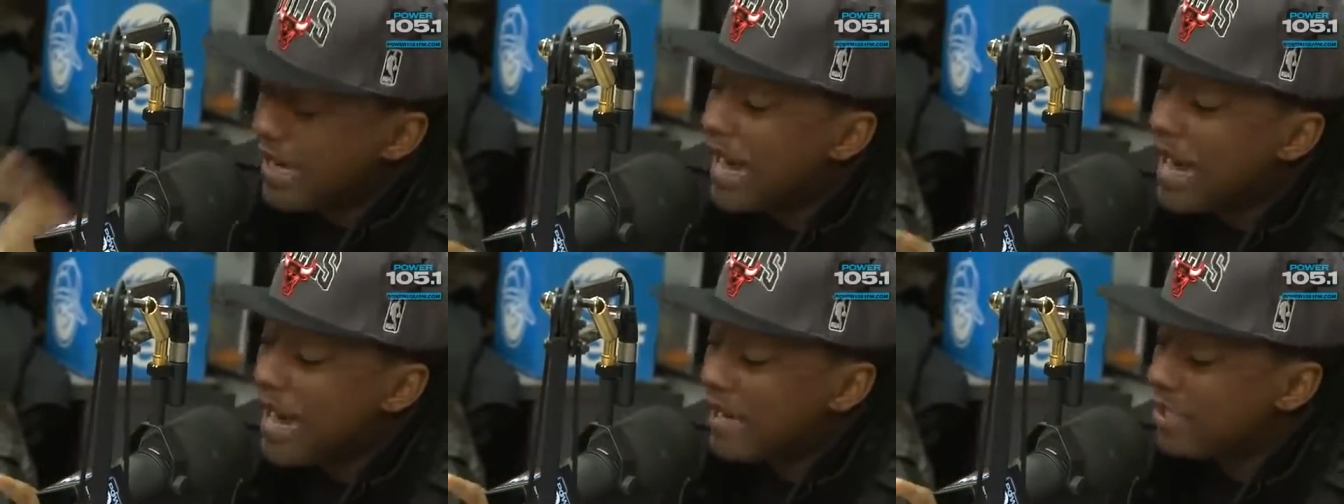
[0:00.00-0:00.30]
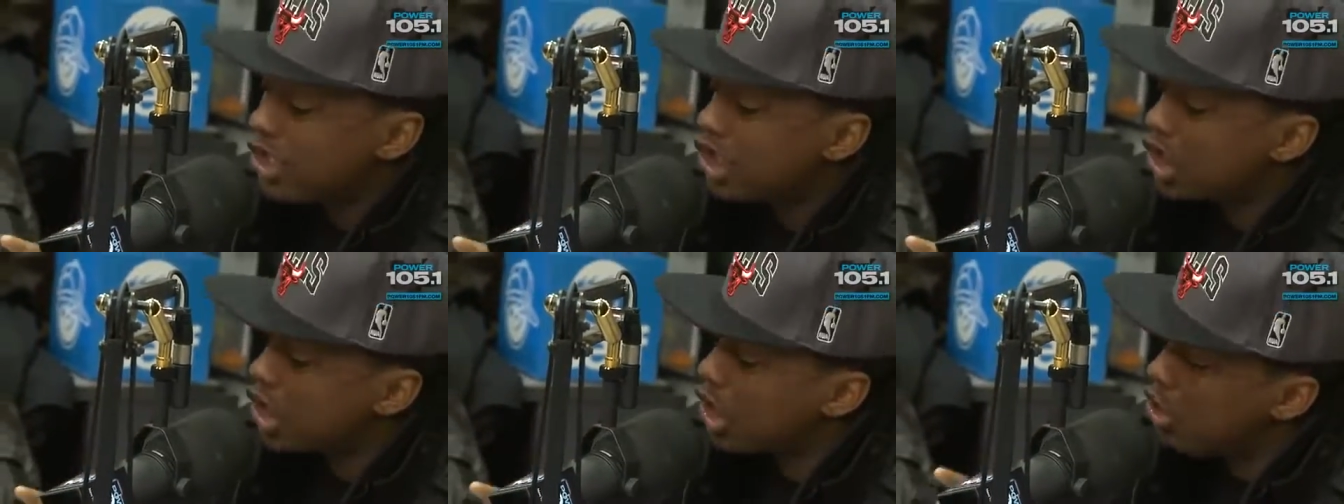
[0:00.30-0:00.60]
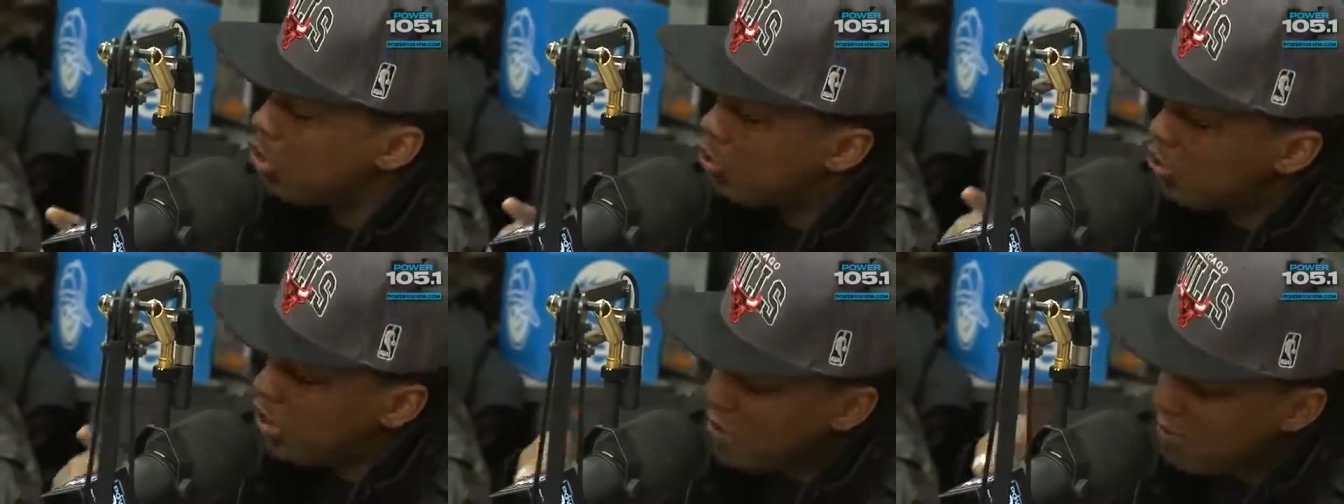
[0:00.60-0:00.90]
God. It should
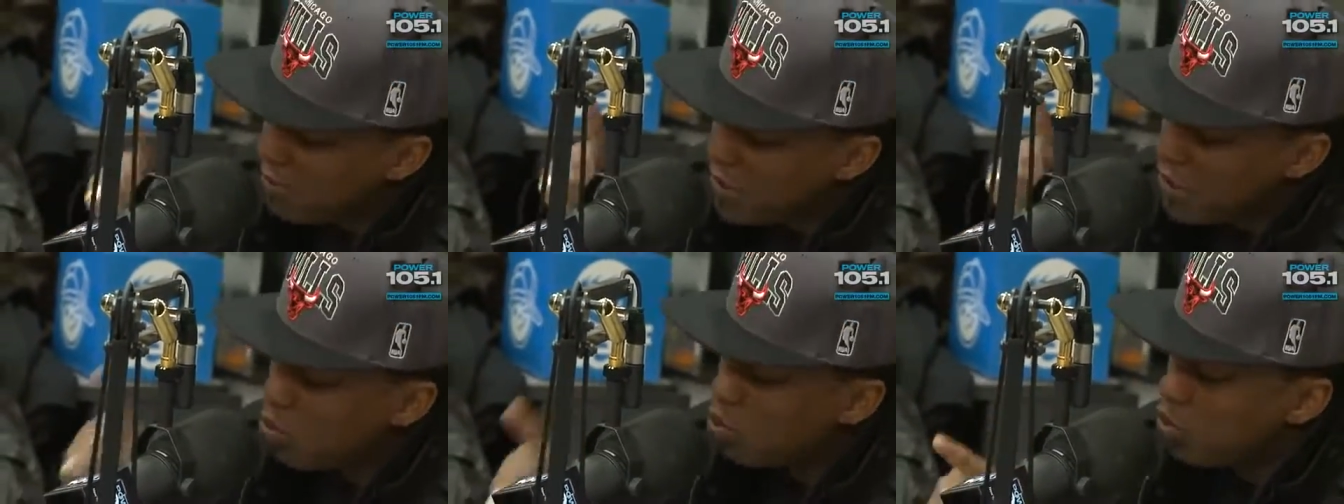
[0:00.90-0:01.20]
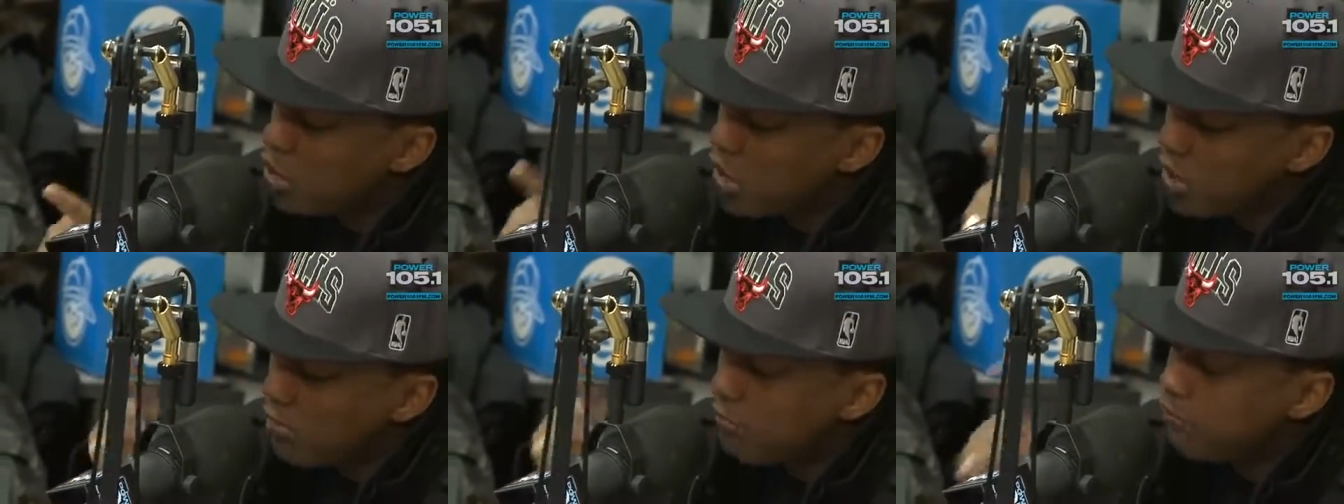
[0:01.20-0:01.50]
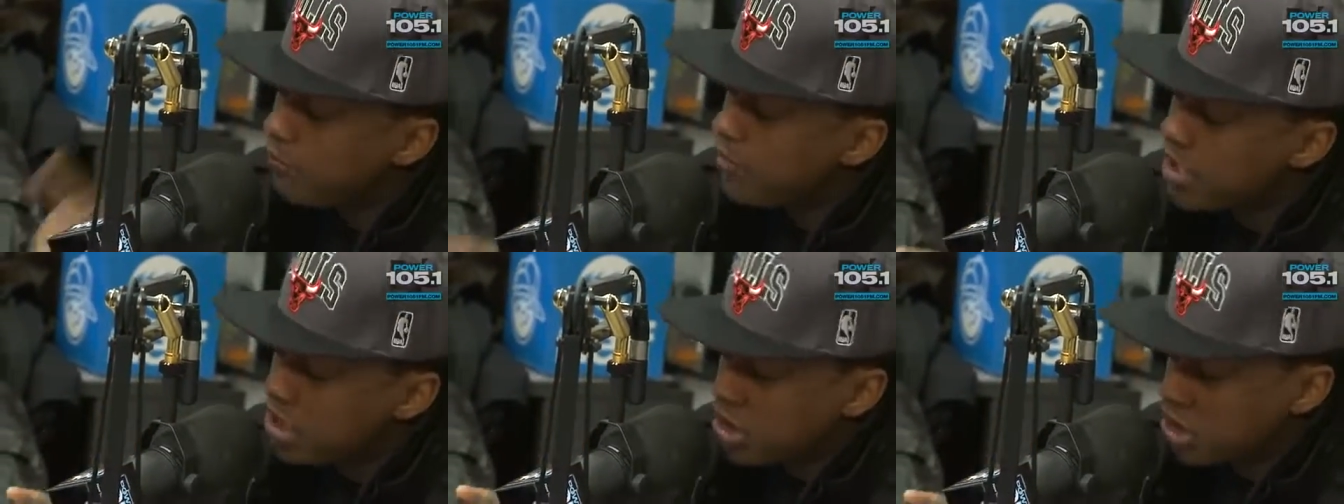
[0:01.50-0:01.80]
only be one
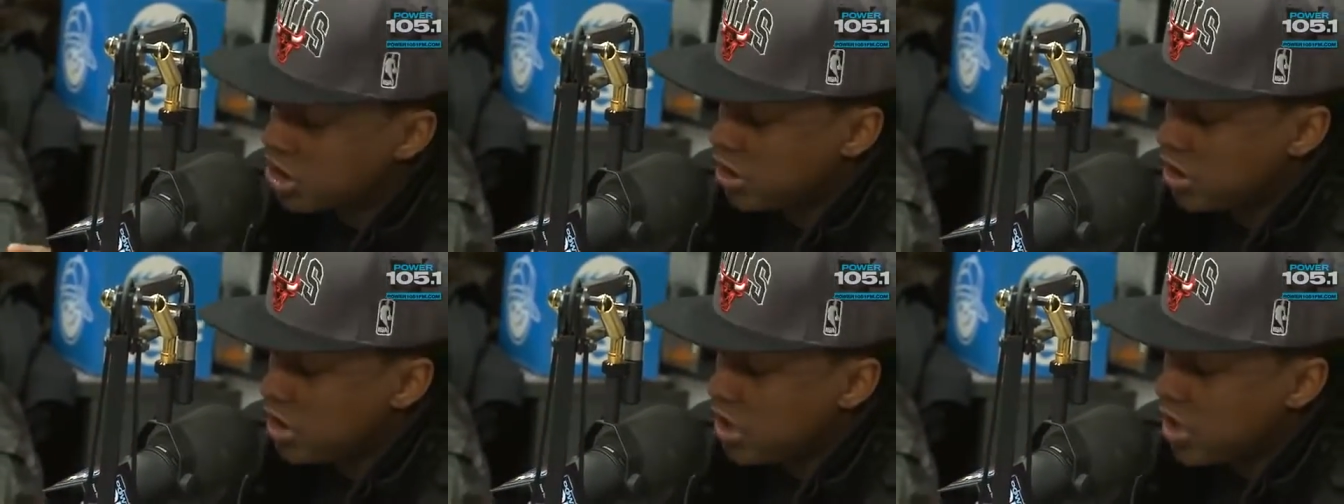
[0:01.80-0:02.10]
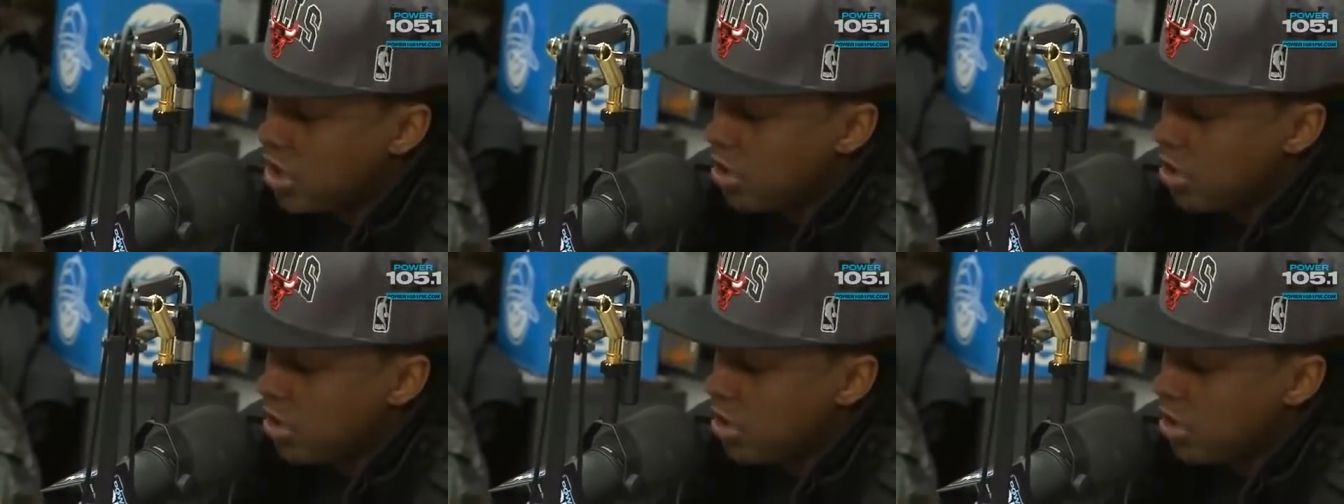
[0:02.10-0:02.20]
vision.